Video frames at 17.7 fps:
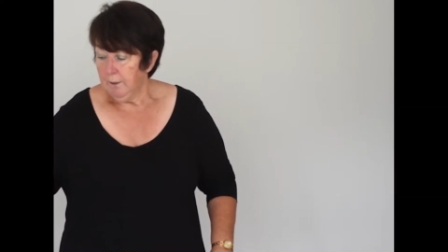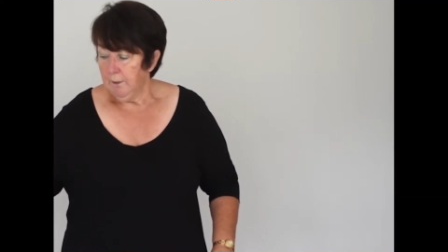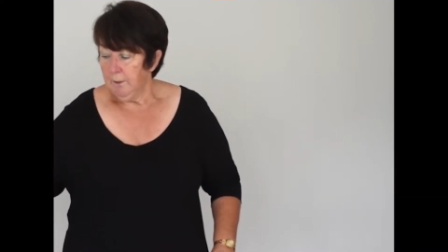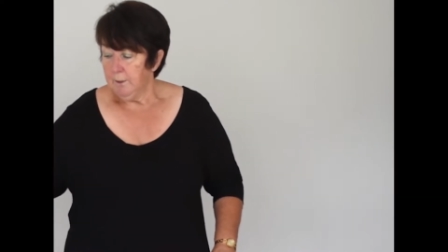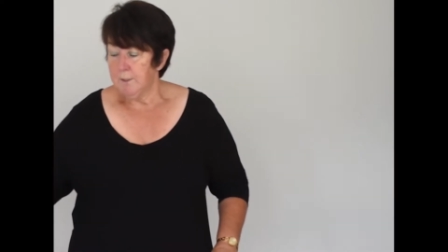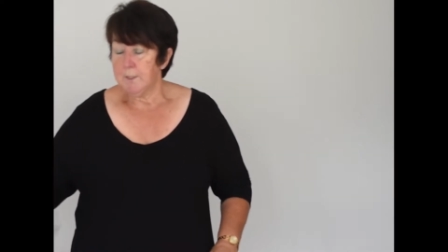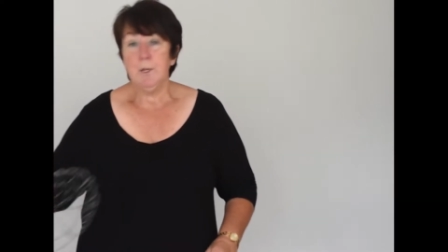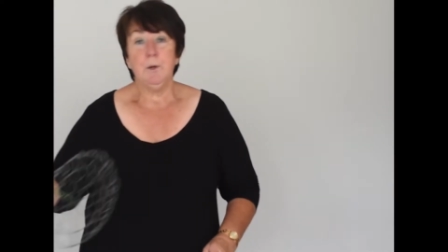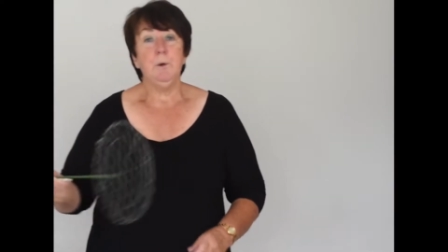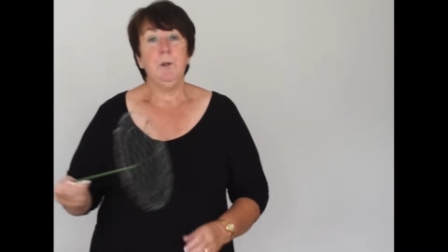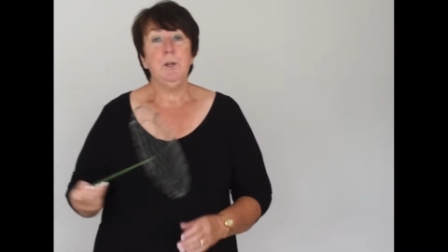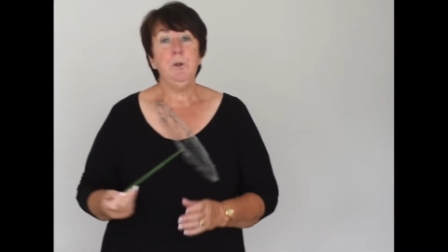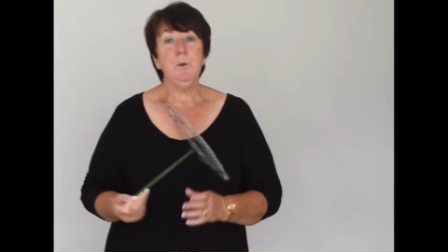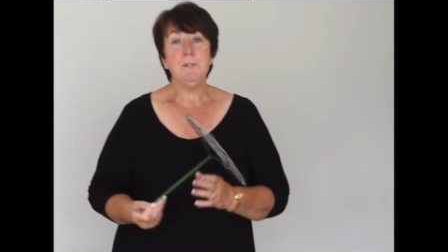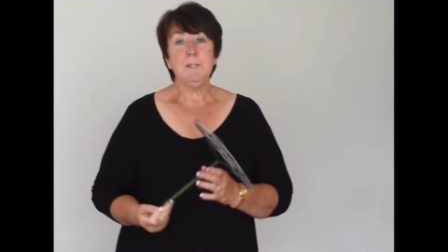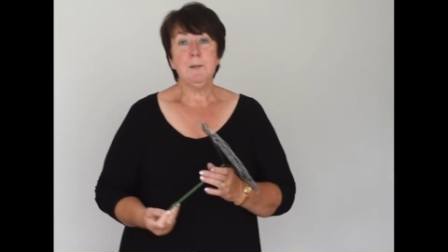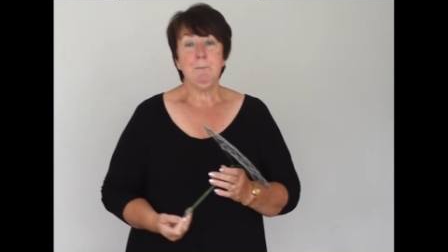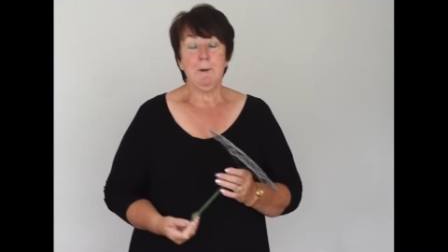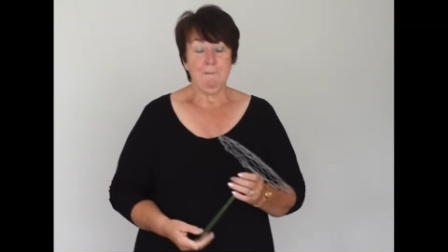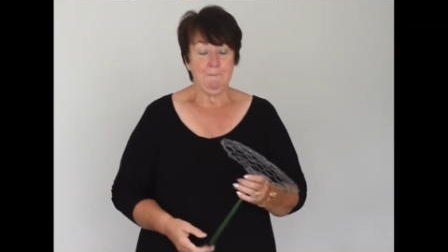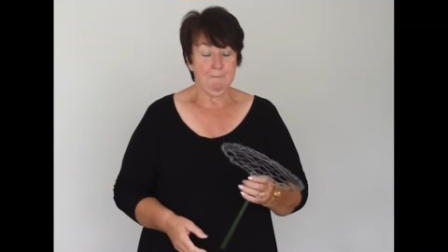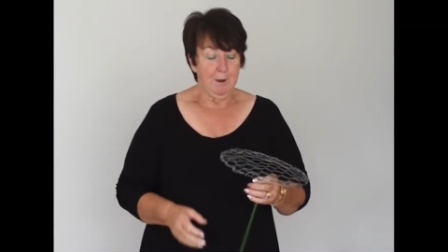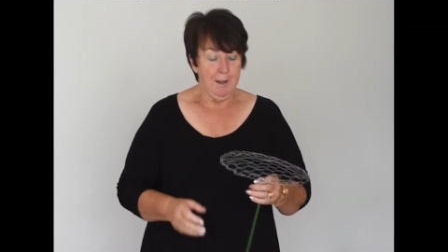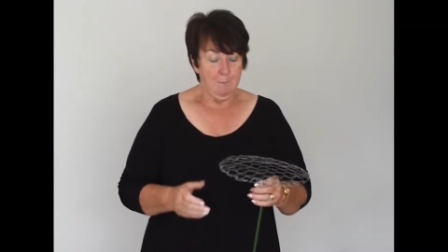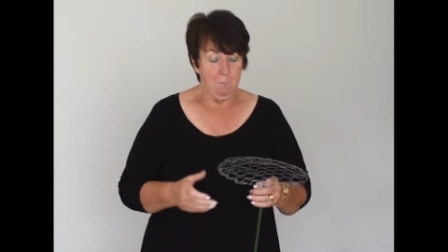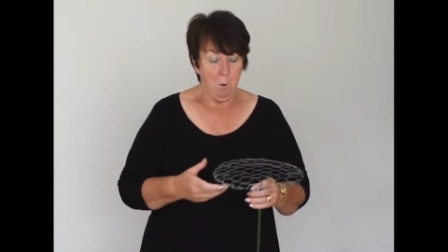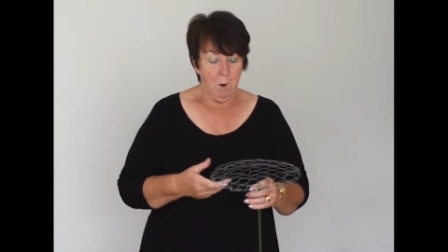So, using my
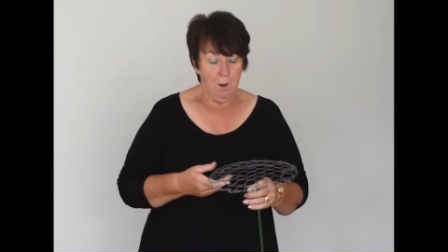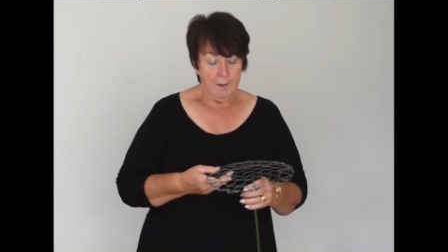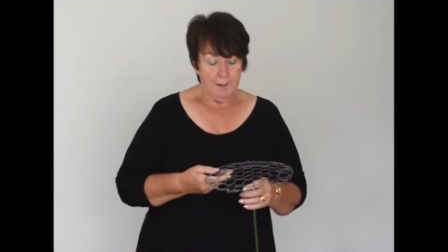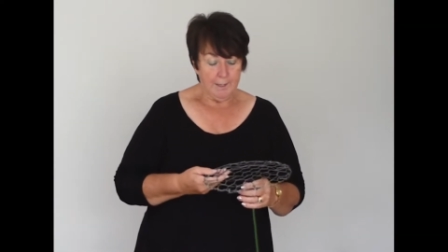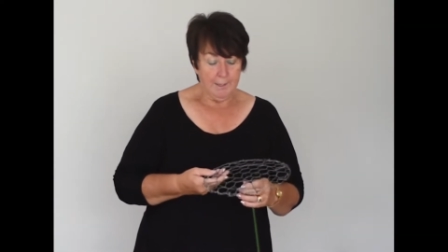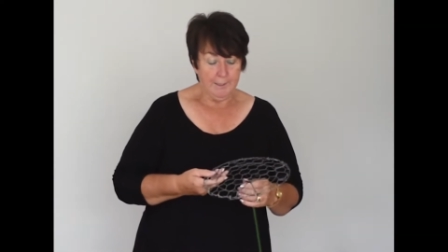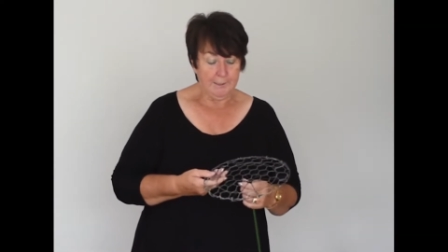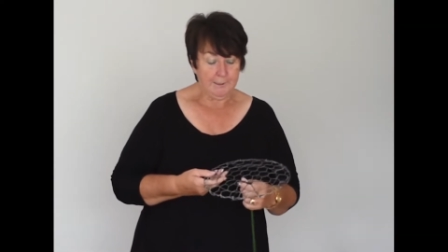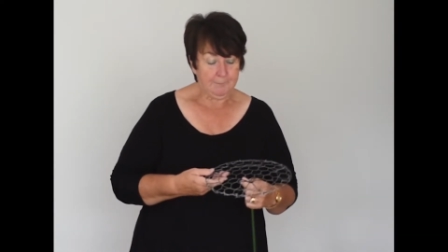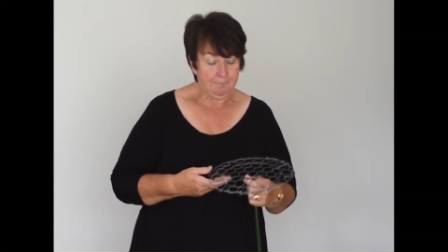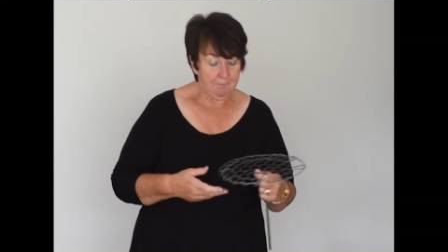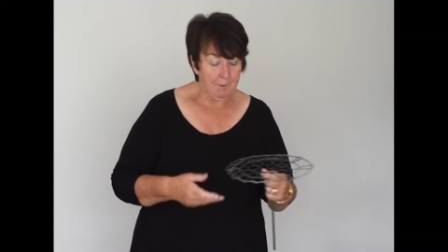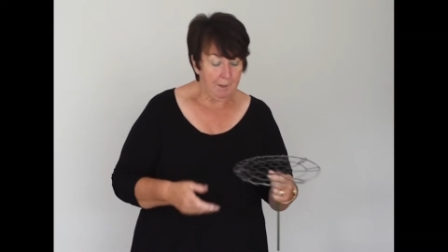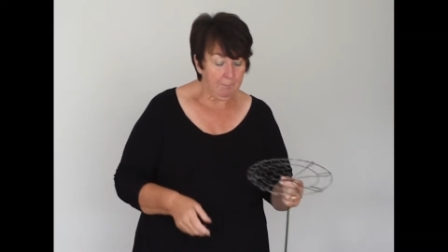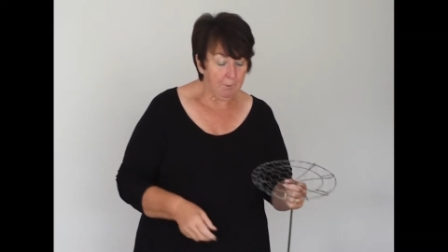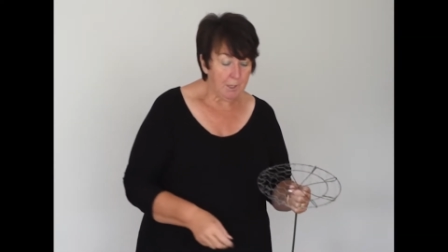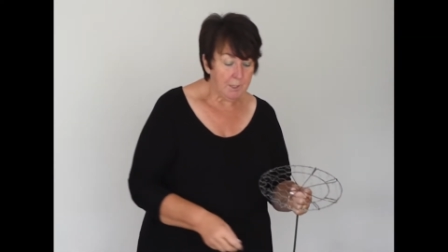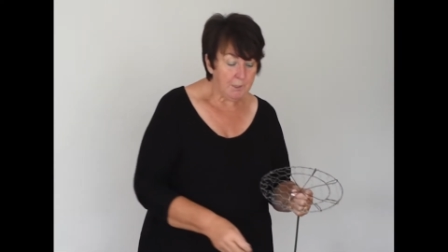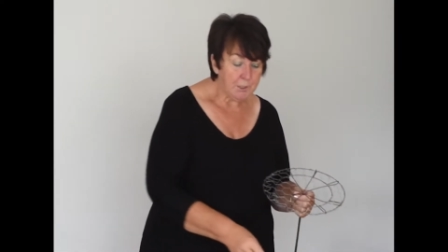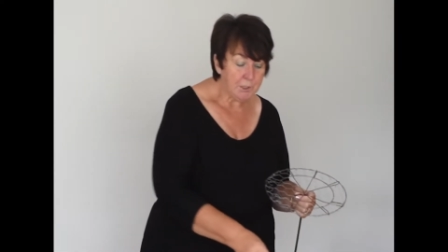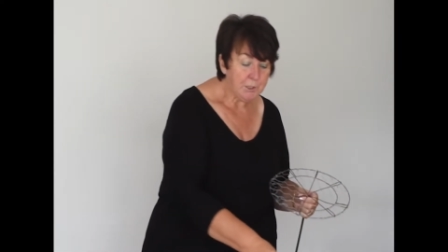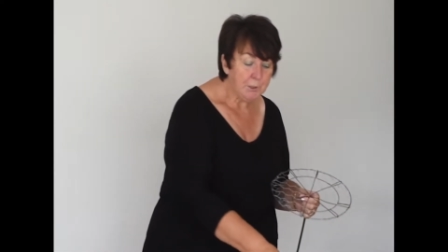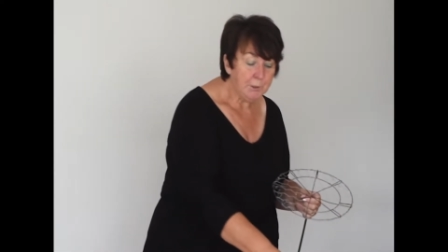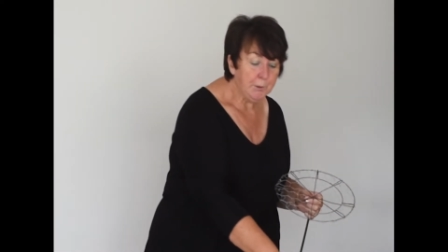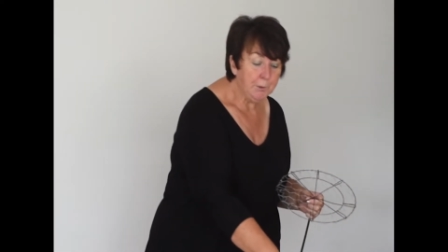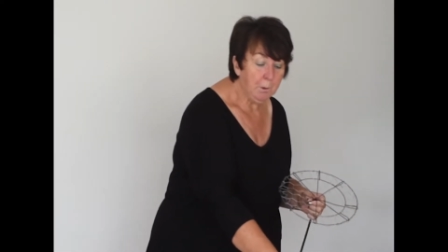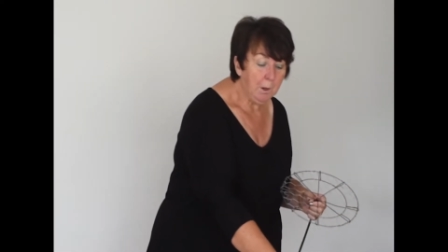framework, I'm going
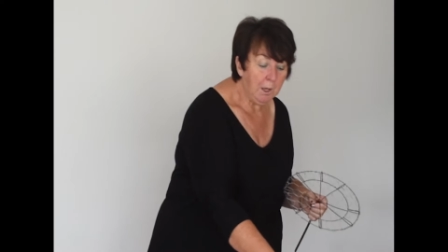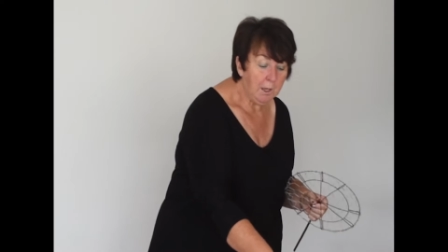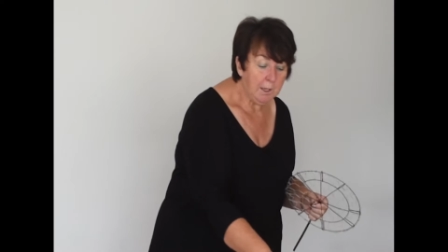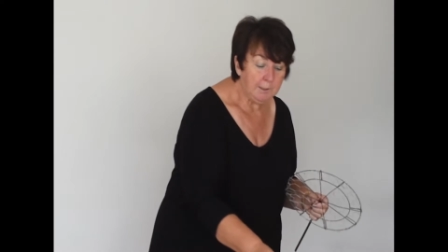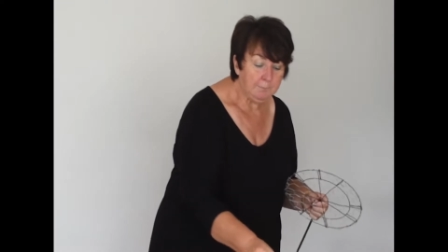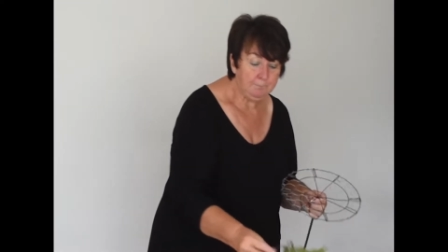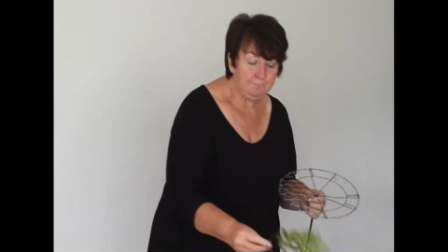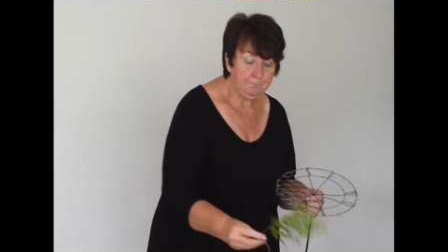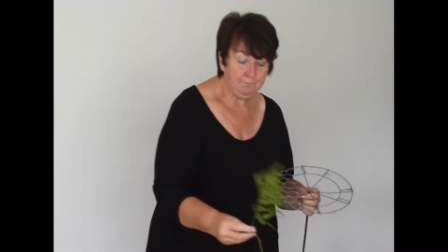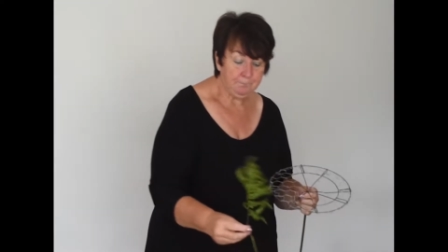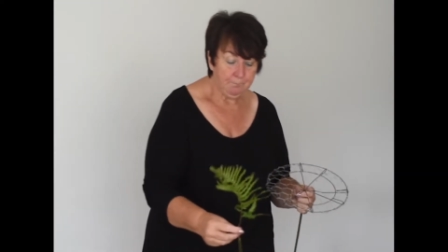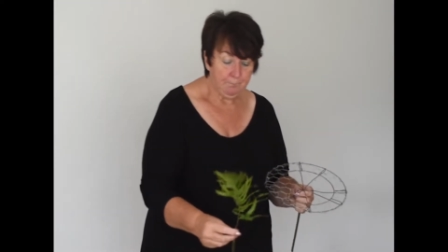to